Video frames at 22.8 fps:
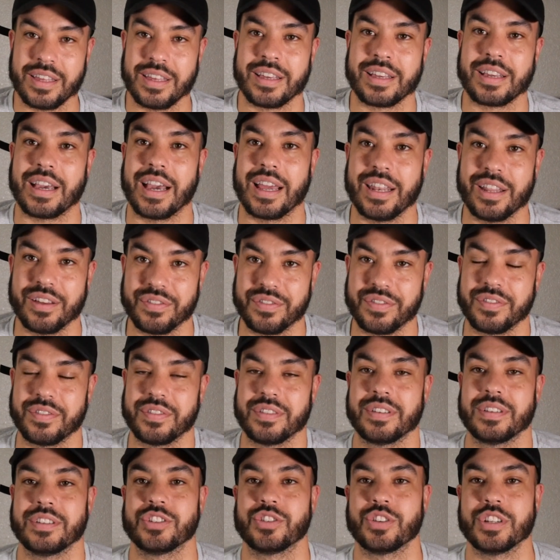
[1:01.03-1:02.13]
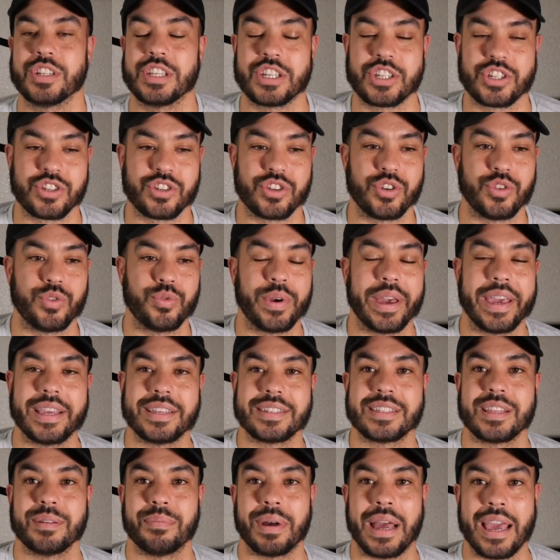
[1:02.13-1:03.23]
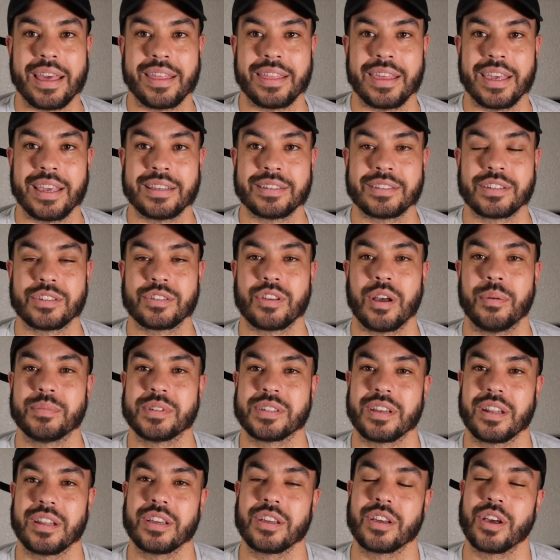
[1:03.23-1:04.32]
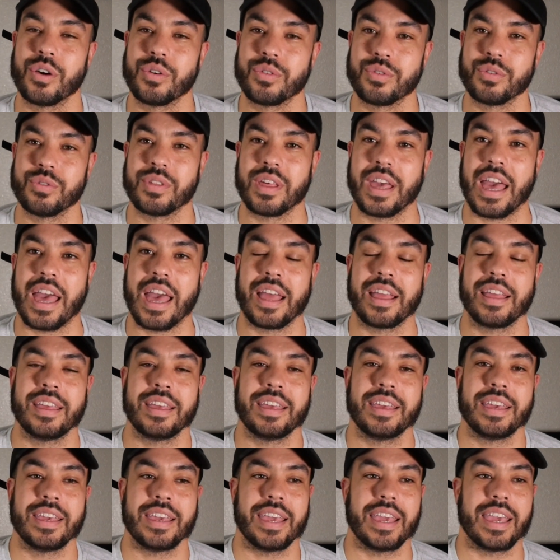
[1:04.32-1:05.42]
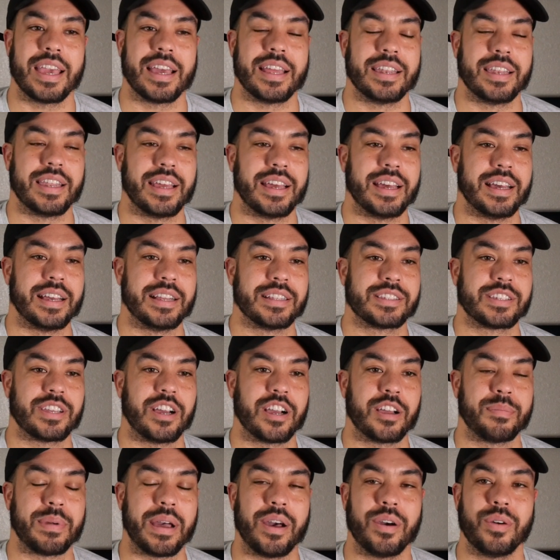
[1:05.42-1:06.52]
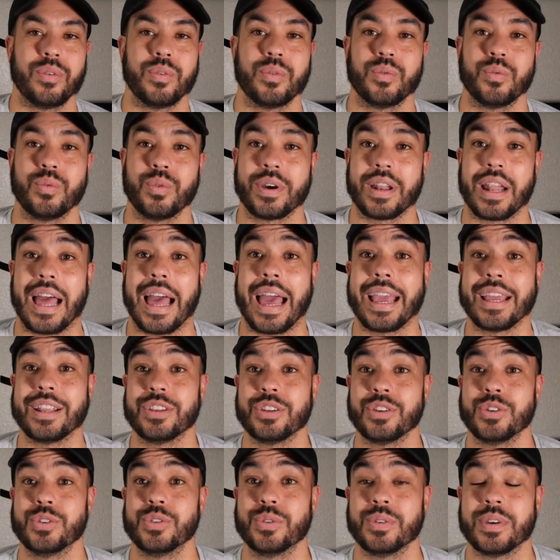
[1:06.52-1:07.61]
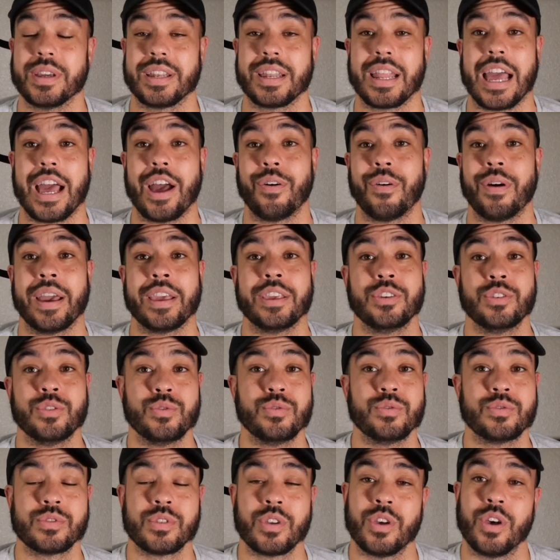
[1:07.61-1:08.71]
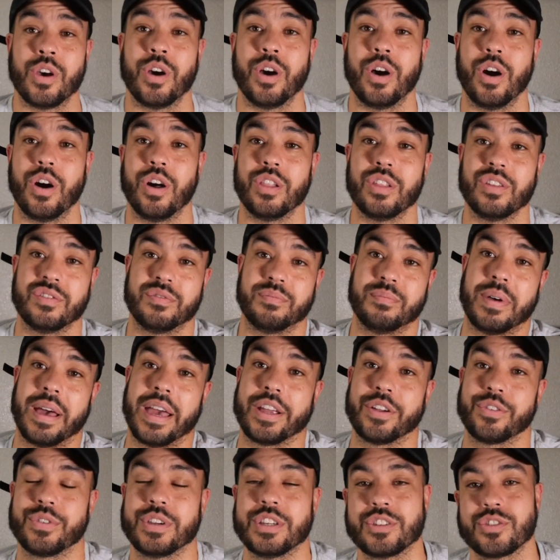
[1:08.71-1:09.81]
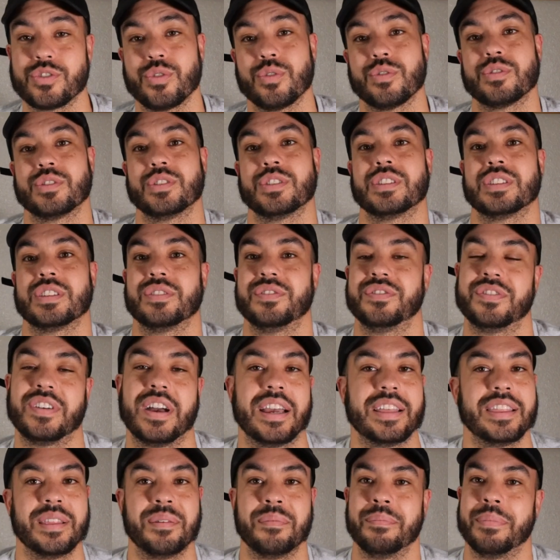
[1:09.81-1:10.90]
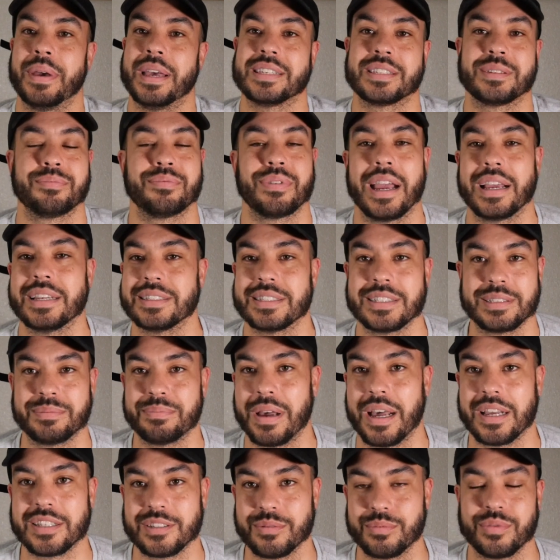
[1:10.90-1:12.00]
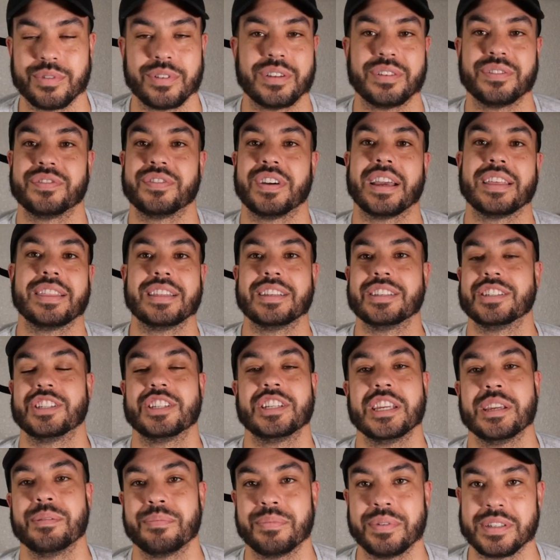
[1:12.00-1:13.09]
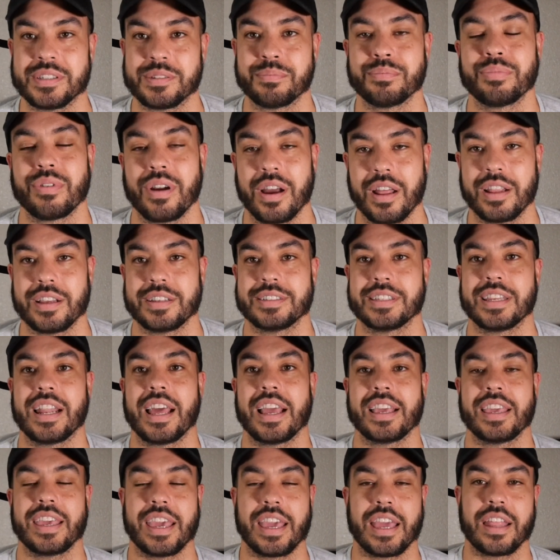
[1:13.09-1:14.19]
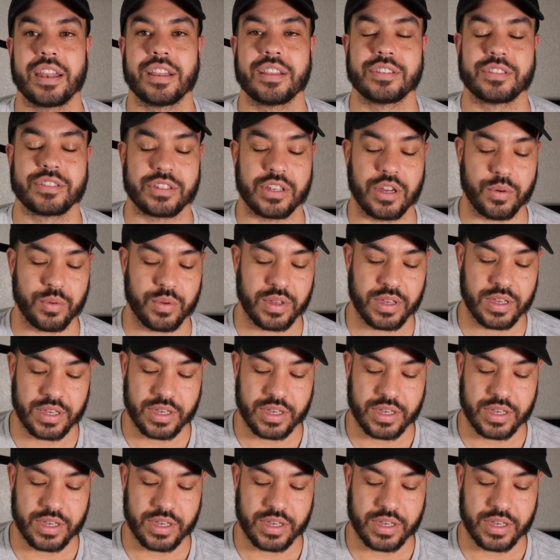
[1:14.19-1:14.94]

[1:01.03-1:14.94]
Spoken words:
kind of traditional ways to buy things, so I'm just going to go through that and talk about what I do and how I use all of my resources to find the best prices possible and to find the cheapest products that I can. So